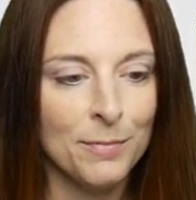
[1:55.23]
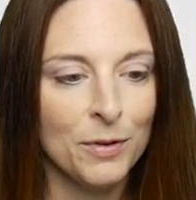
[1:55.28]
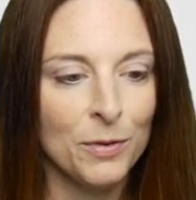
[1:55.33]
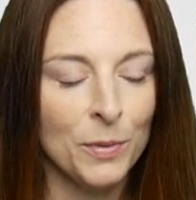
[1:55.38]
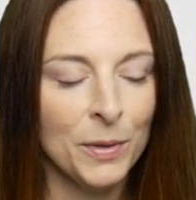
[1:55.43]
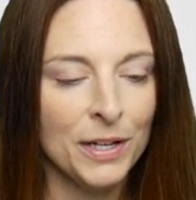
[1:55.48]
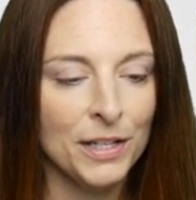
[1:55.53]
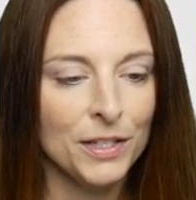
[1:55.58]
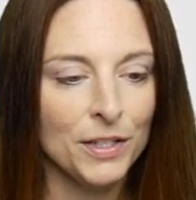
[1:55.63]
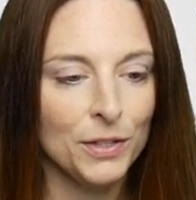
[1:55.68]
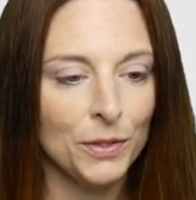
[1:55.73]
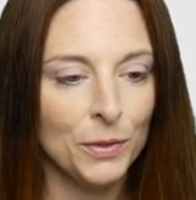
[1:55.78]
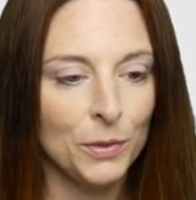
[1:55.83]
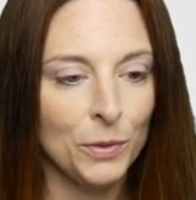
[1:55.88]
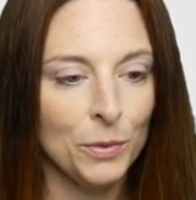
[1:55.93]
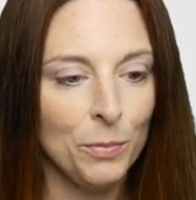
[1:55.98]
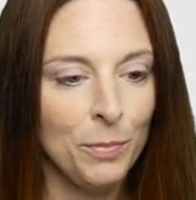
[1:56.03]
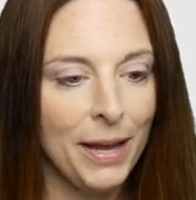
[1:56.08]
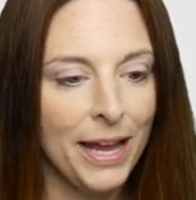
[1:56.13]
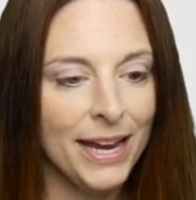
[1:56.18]
going
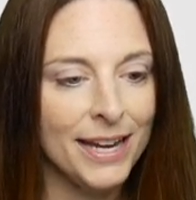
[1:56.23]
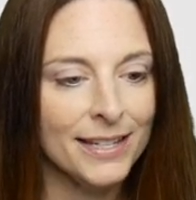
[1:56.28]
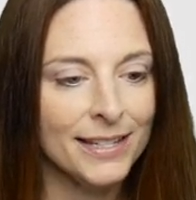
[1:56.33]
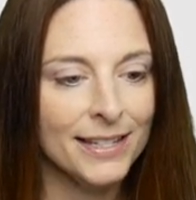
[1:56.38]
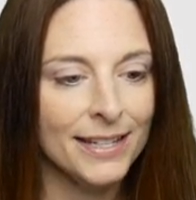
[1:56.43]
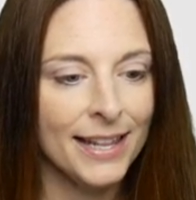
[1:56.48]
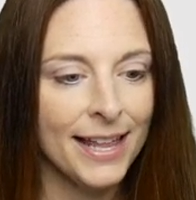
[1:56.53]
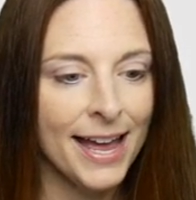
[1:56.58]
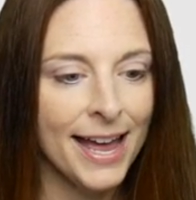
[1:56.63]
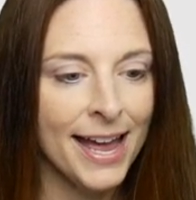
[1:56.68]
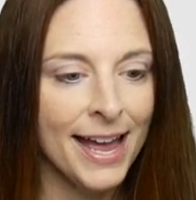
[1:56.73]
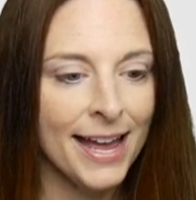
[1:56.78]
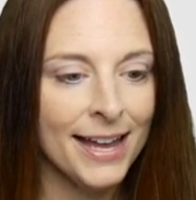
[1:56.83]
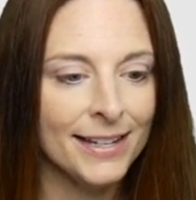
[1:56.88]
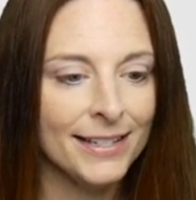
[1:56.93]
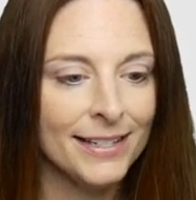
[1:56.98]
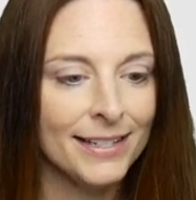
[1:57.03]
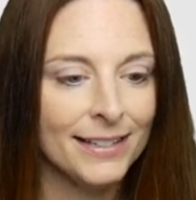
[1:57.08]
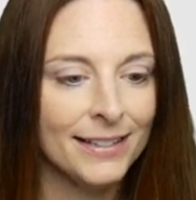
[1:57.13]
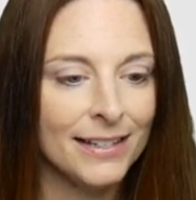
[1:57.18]
to paste
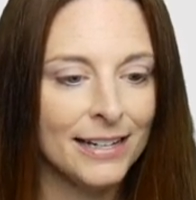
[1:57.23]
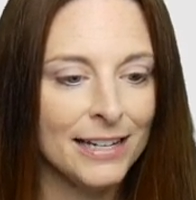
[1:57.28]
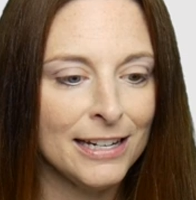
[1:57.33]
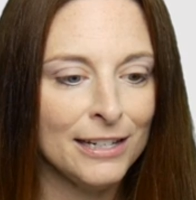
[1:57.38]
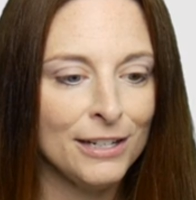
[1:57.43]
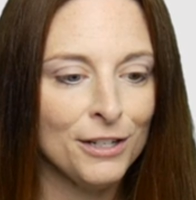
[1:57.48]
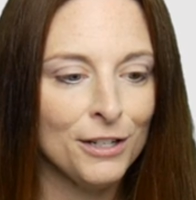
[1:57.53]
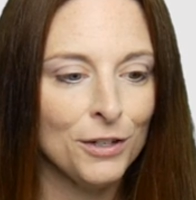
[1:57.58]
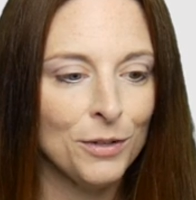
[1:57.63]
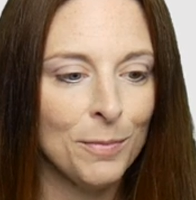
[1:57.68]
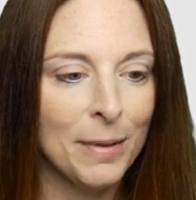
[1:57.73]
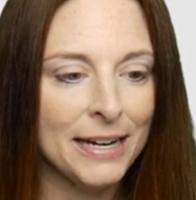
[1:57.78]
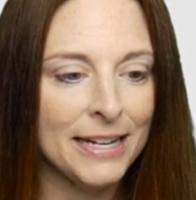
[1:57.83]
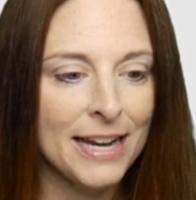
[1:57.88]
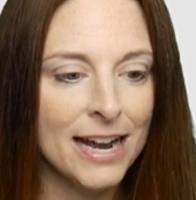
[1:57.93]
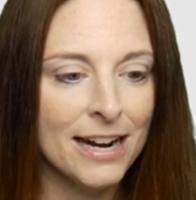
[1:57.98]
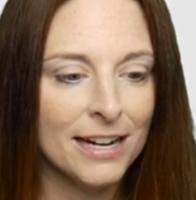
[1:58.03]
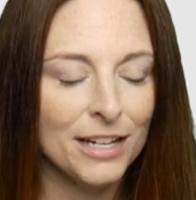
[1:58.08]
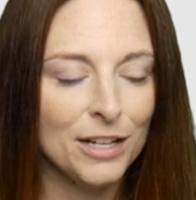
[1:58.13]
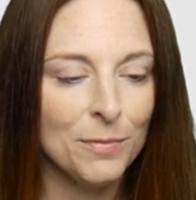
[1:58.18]
that into my
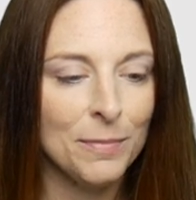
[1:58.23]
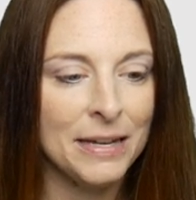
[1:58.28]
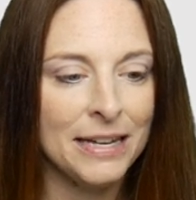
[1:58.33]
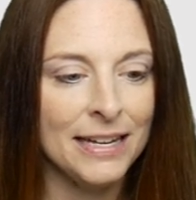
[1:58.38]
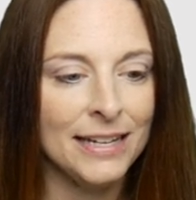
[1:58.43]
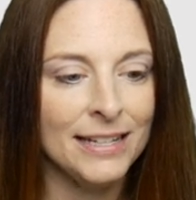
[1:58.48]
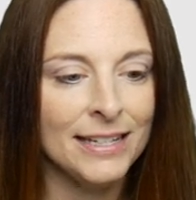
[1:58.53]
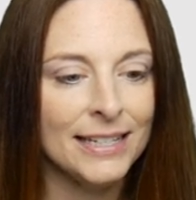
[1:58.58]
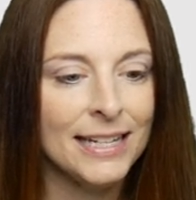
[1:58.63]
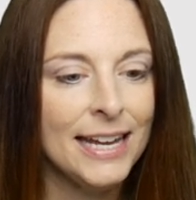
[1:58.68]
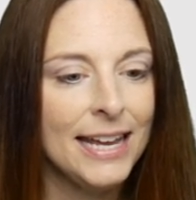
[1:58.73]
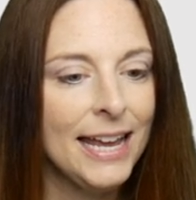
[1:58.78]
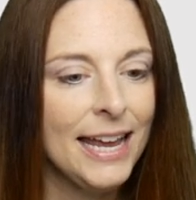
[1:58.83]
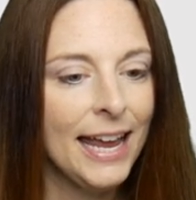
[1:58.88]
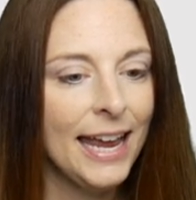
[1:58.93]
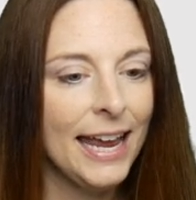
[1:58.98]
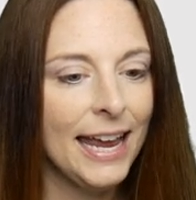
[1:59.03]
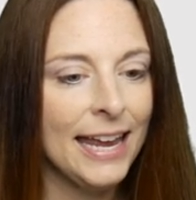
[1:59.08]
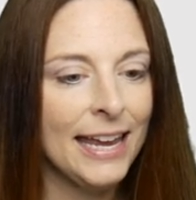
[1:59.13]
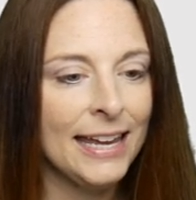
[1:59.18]
document
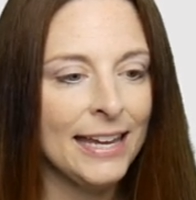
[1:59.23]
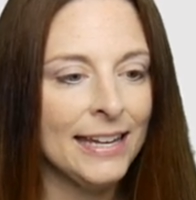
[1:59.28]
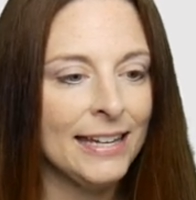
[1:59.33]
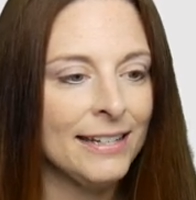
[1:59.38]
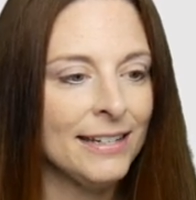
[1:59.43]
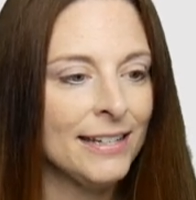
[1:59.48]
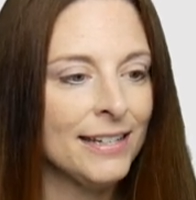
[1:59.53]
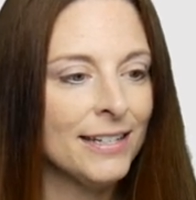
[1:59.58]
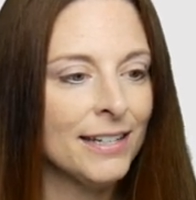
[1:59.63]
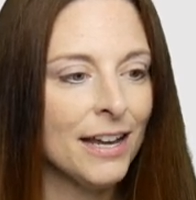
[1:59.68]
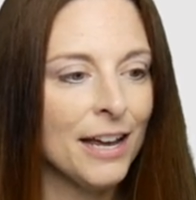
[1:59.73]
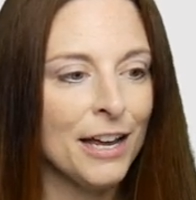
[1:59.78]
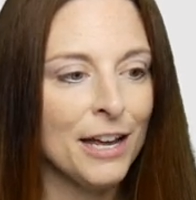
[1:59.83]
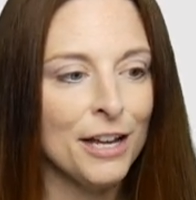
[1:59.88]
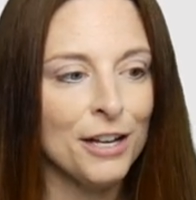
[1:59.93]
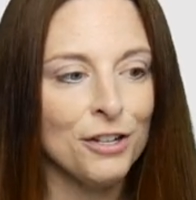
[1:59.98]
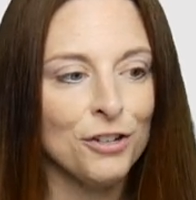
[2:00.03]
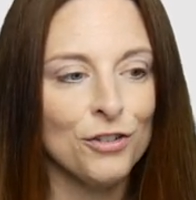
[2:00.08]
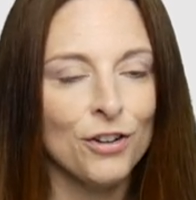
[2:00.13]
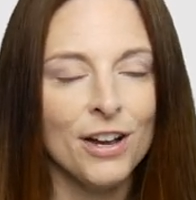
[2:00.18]
and
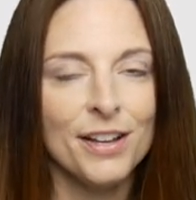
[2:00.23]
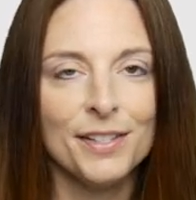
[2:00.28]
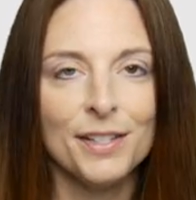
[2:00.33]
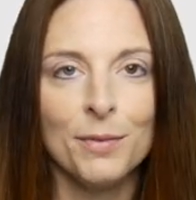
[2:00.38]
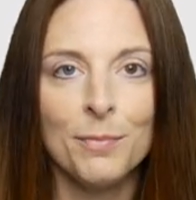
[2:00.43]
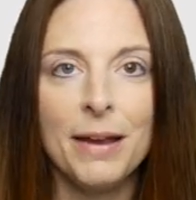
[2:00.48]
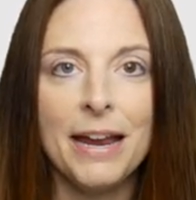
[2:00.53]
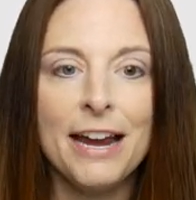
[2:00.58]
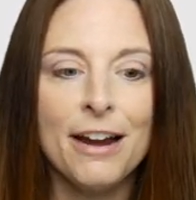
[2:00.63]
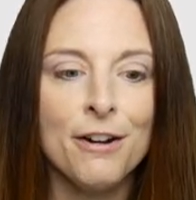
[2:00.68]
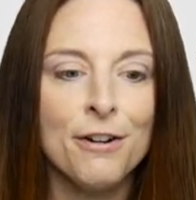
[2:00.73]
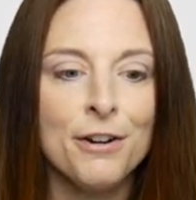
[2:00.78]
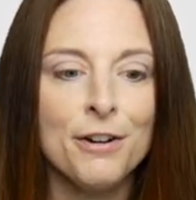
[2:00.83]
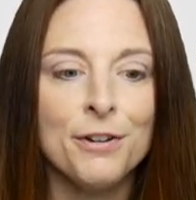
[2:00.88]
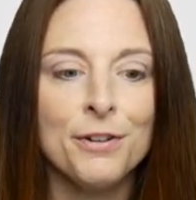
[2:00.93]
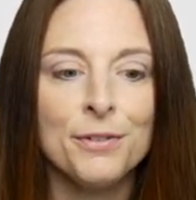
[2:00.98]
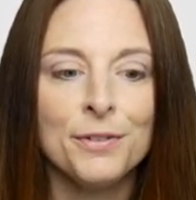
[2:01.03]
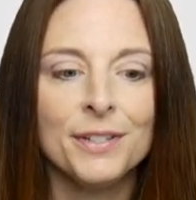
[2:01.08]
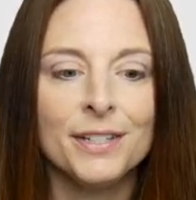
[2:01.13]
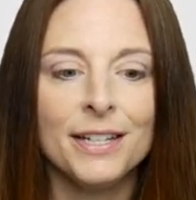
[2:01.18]
uh, draw some
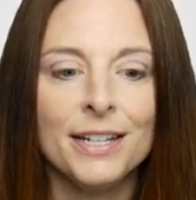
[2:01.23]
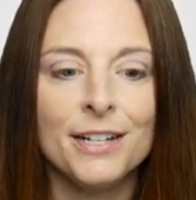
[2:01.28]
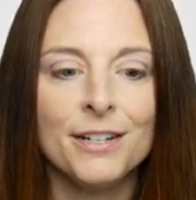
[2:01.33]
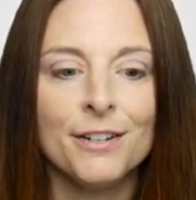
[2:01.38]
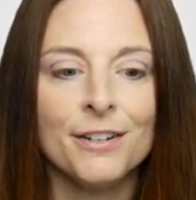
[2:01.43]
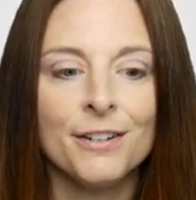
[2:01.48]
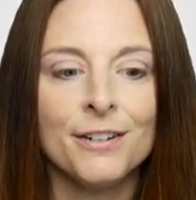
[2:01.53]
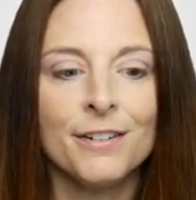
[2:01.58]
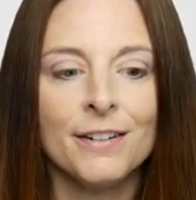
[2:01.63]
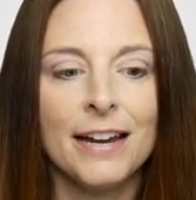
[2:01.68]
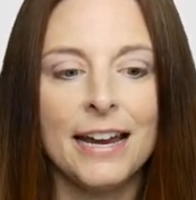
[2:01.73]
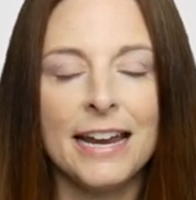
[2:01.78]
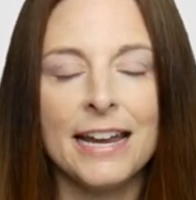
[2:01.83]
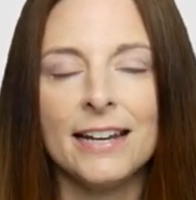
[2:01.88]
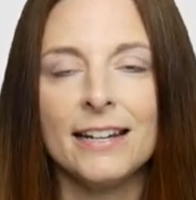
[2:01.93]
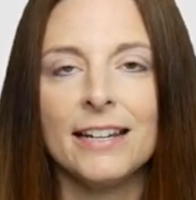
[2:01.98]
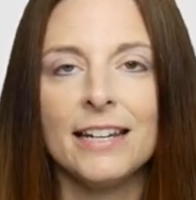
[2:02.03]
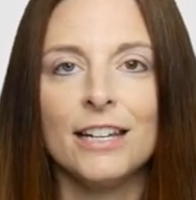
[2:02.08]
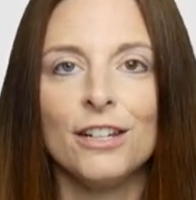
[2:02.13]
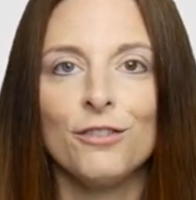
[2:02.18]
arrows here
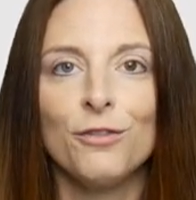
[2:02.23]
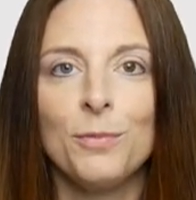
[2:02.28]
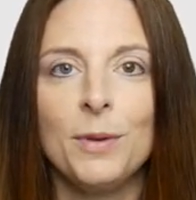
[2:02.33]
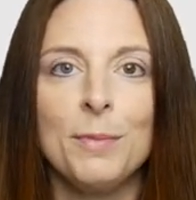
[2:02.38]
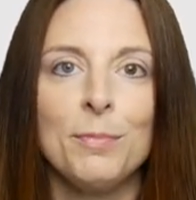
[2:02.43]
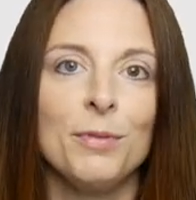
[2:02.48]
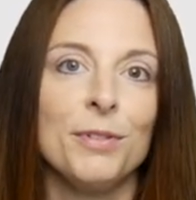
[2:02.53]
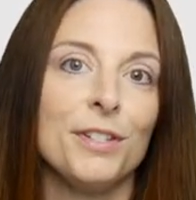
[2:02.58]
and give people